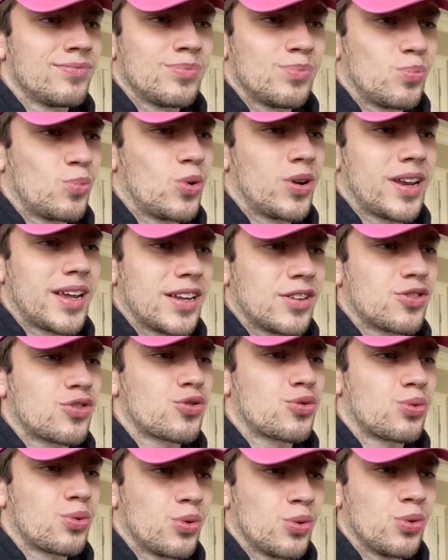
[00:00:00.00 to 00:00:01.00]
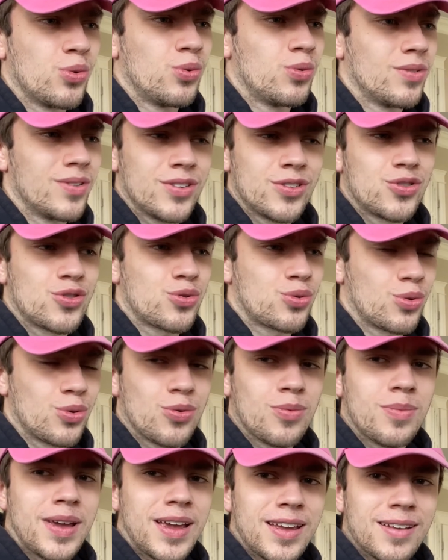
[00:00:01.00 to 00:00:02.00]
What a true
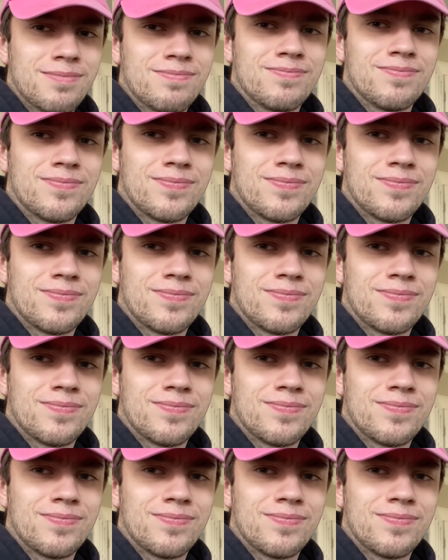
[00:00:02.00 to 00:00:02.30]
man.